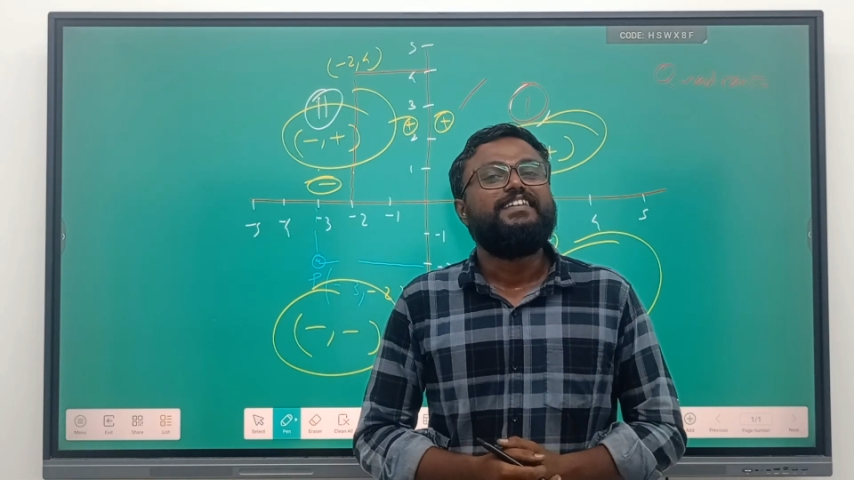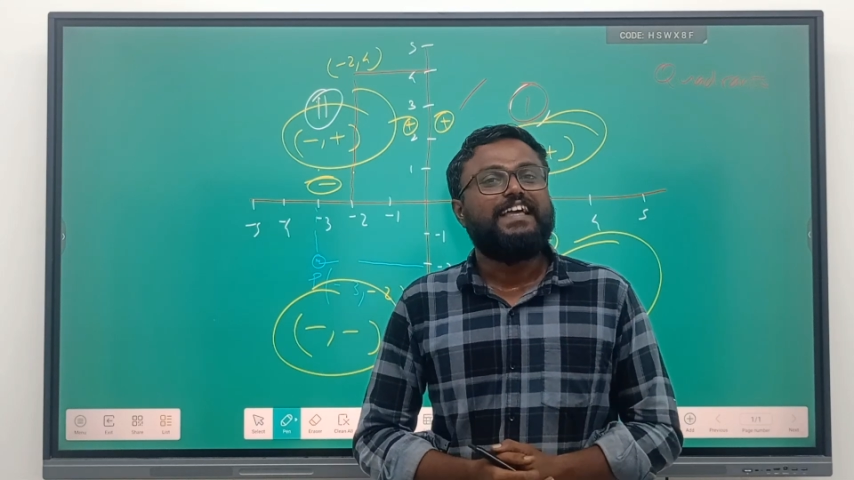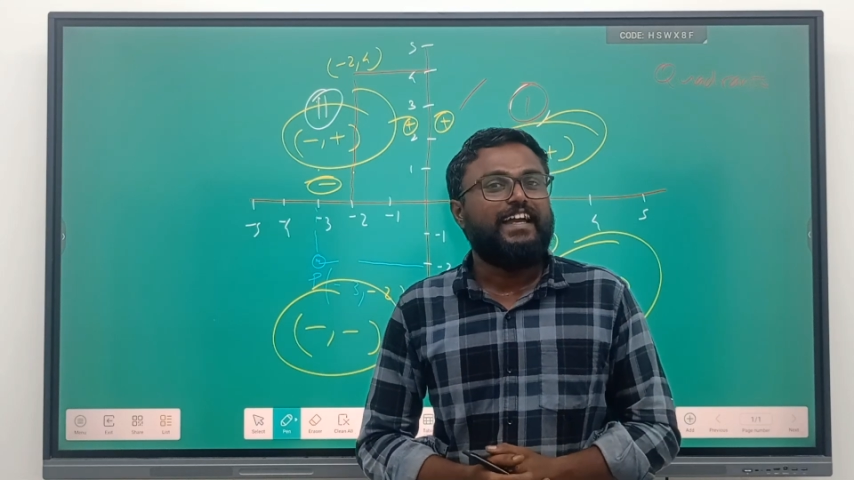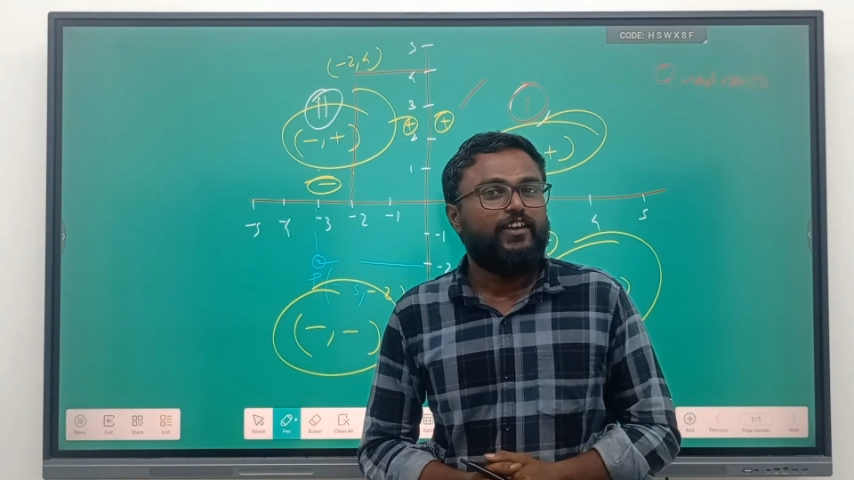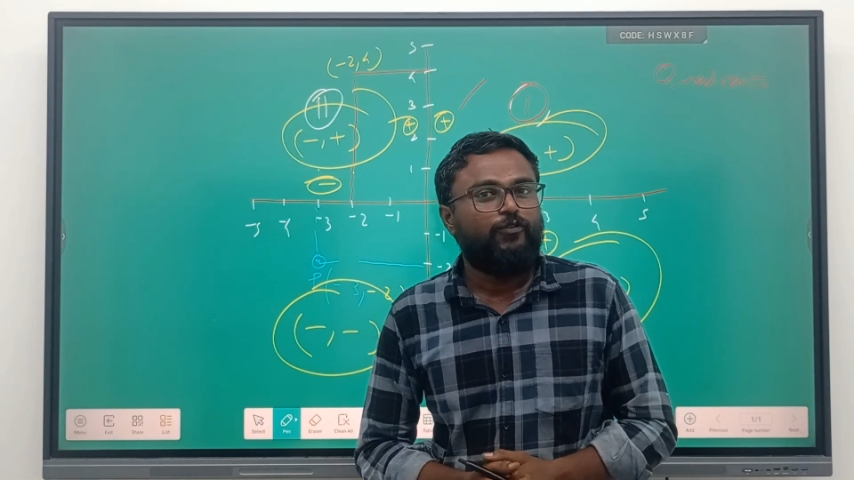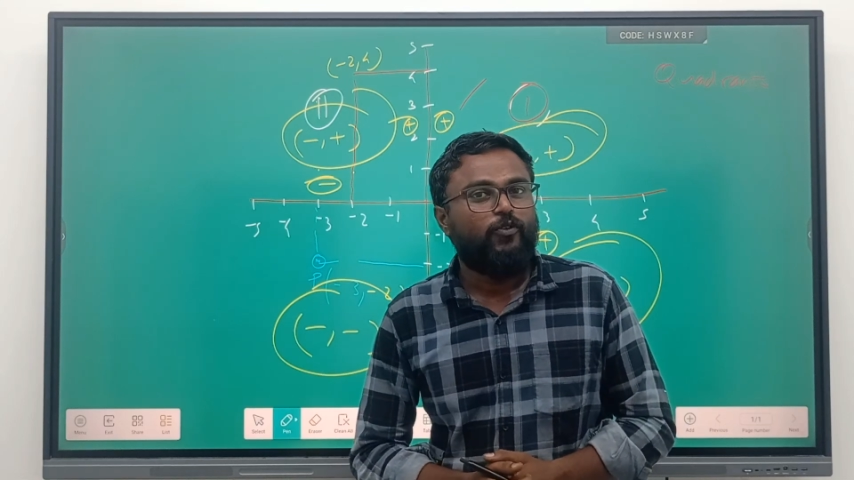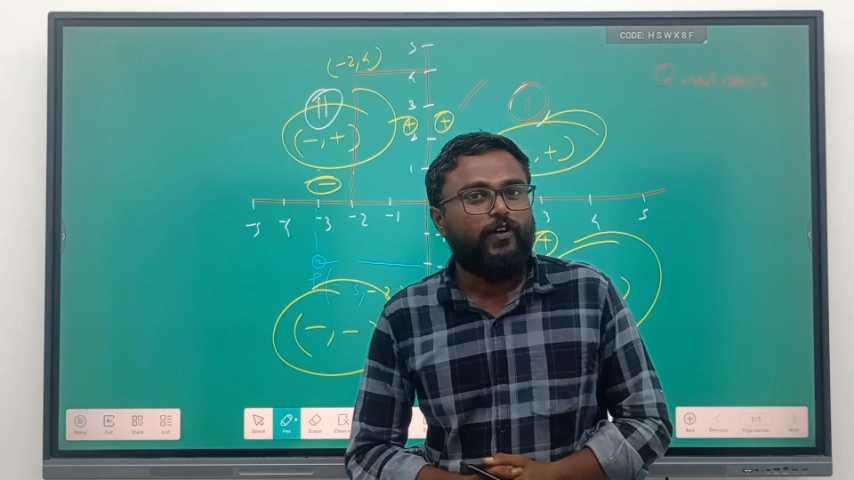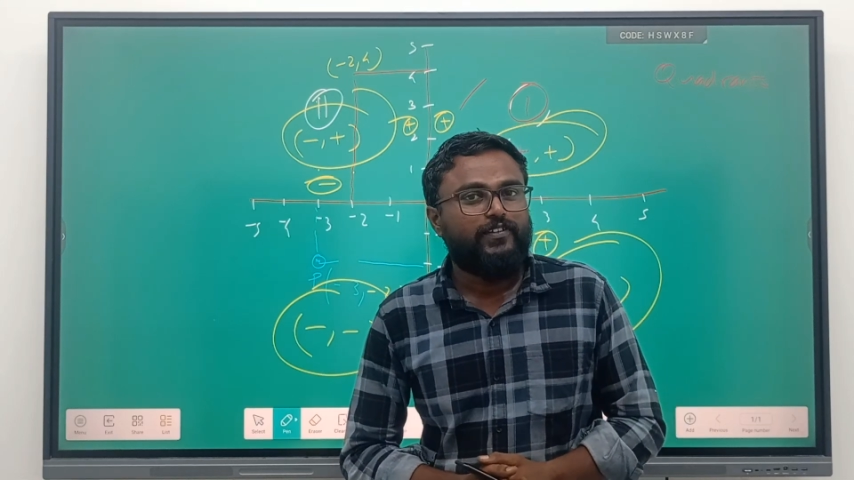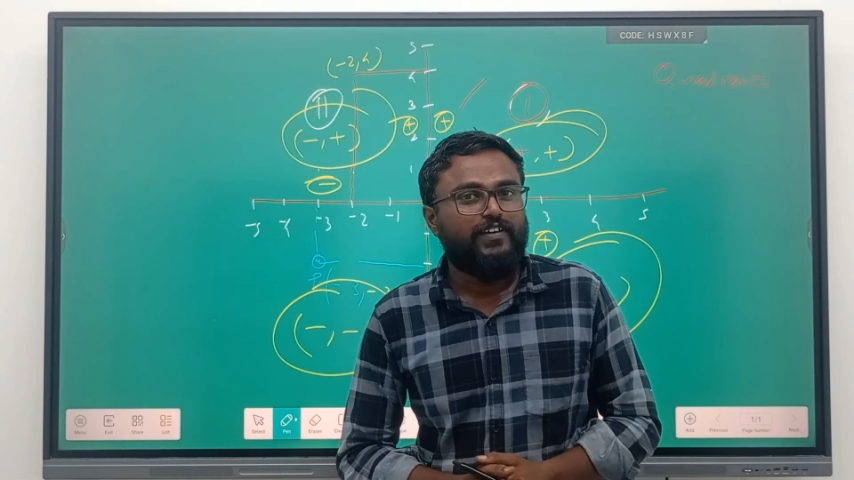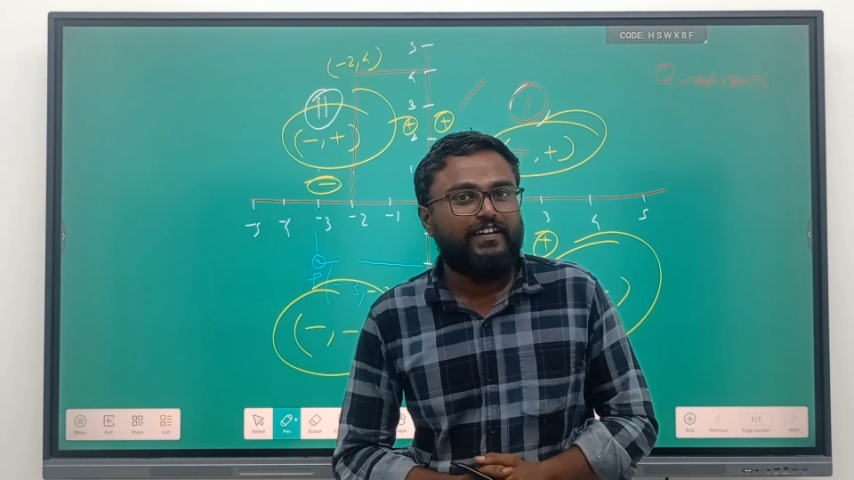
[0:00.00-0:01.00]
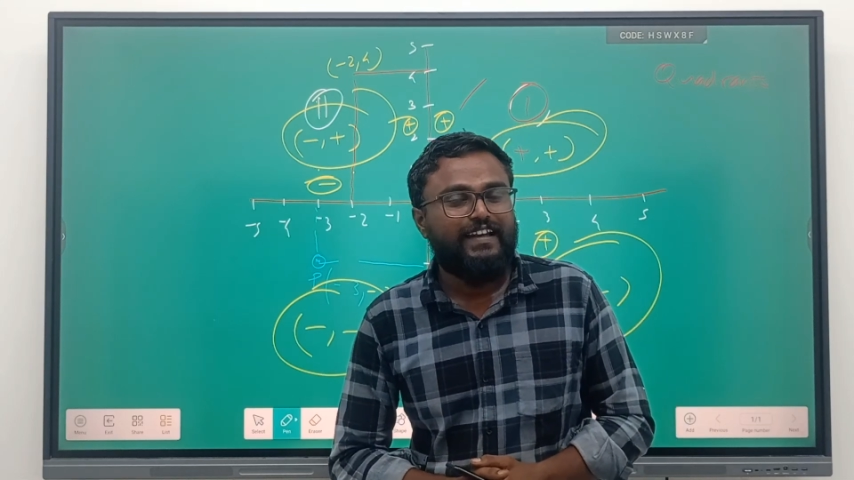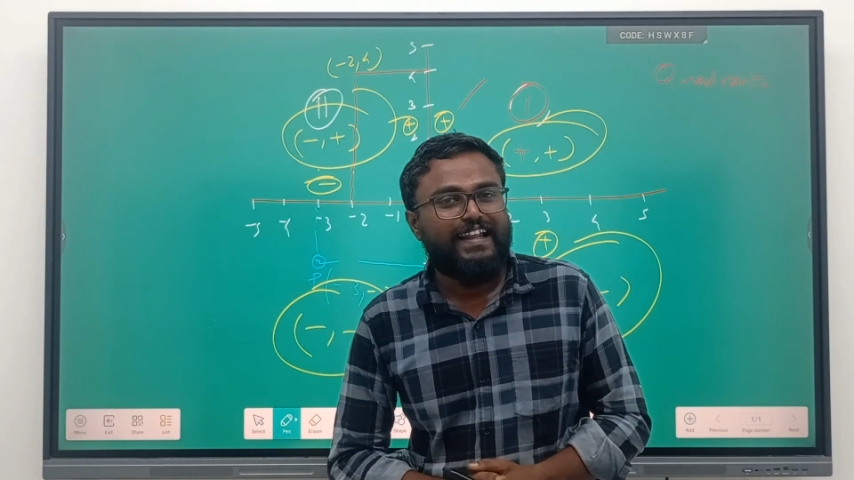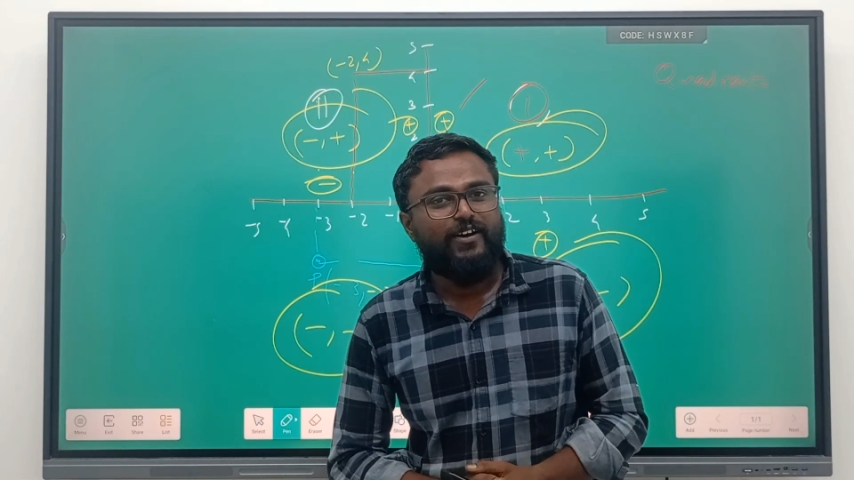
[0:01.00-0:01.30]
Thank you for watching till